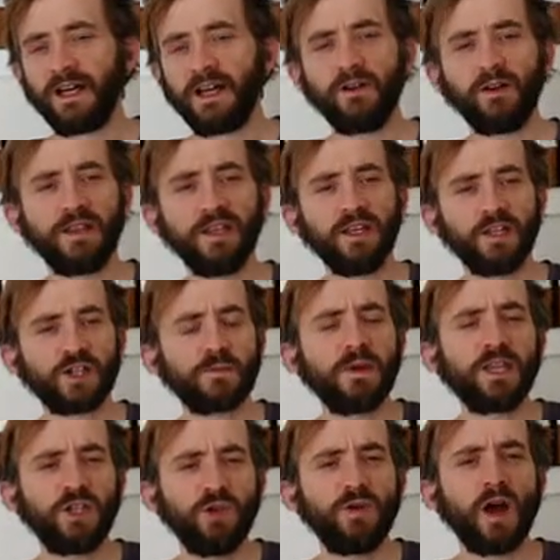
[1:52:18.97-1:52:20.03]
I don't know, I think it just
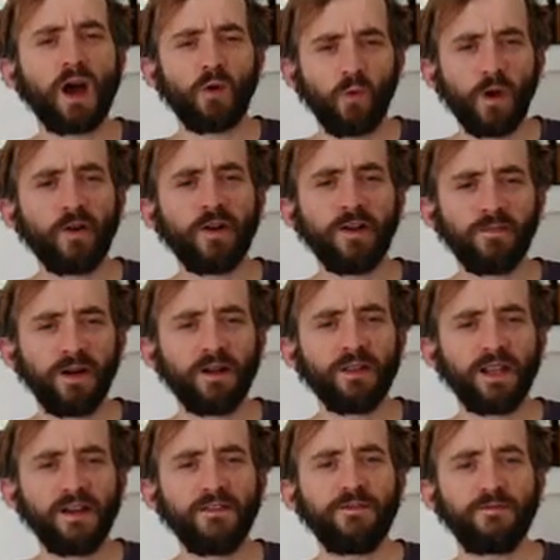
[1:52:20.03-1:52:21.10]
makes you not worry
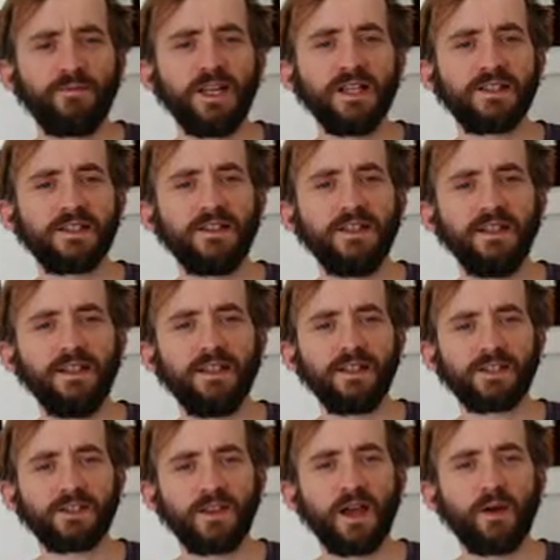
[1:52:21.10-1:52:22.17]
about life basically.
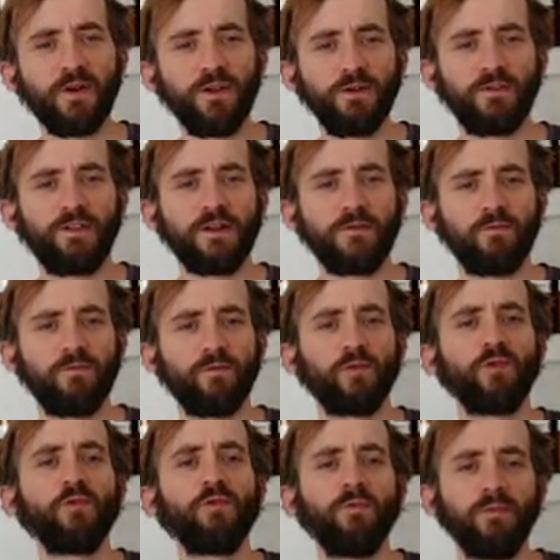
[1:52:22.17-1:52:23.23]
And so that way you have like
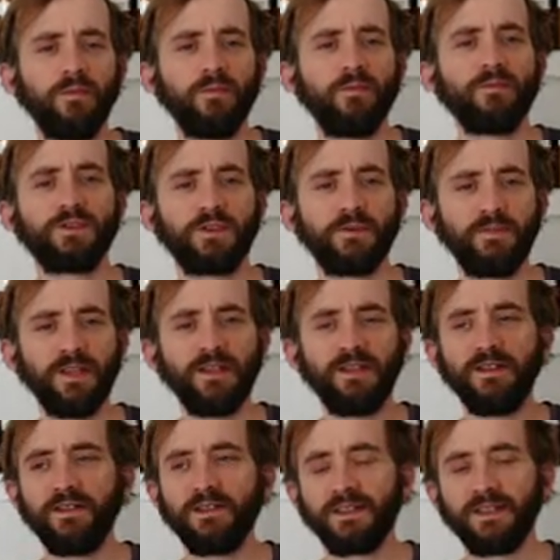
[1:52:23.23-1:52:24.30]
room to
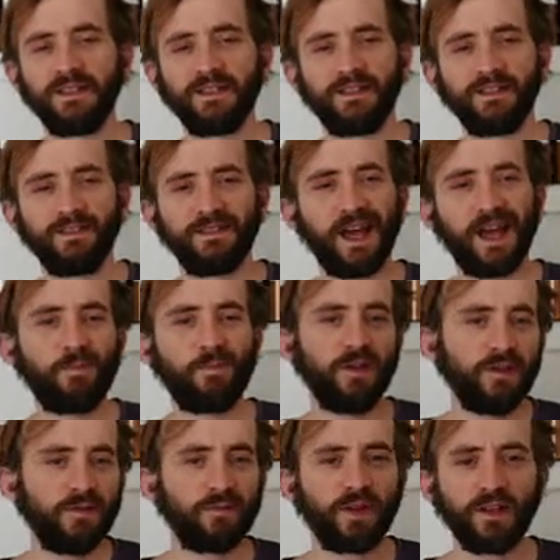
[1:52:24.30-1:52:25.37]
be
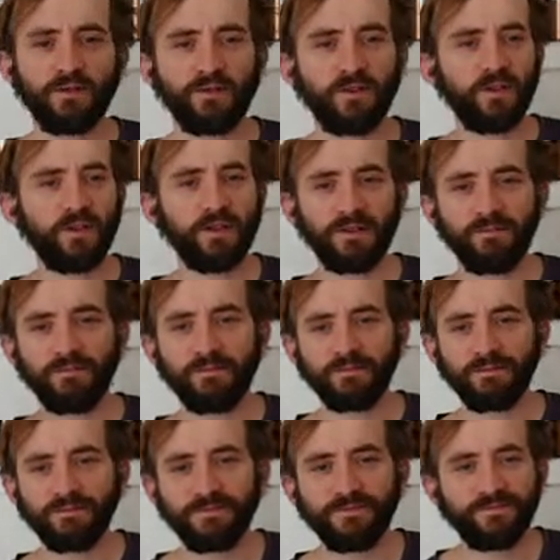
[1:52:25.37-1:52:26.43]
happy and playful
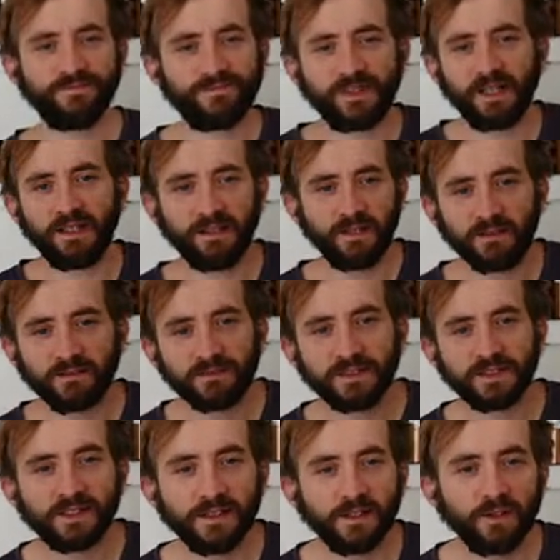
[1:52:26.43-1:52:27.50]
and I don't know,
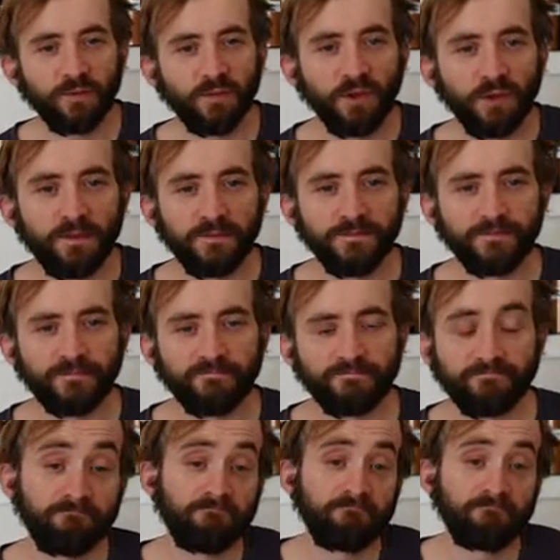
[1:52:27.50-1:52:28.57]
just in a good mood.
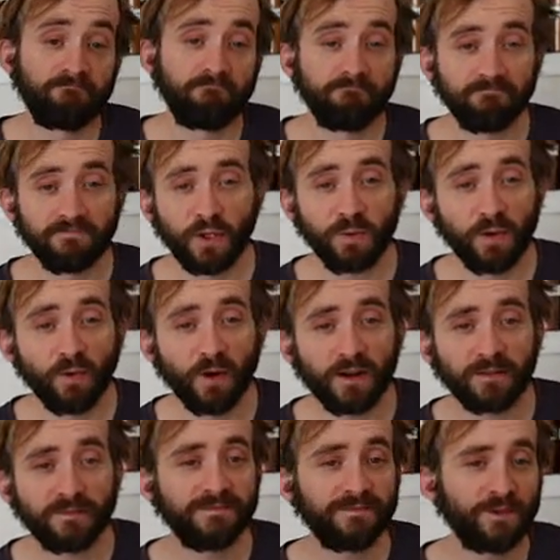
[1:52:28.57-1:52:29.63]
Could be
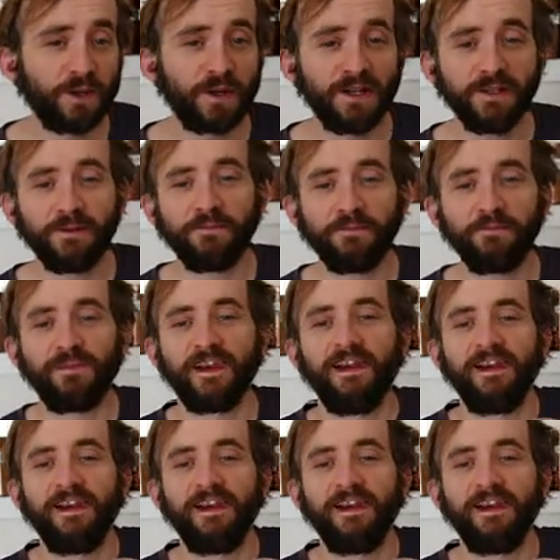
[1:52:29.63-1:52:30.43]
wrong. What do I know?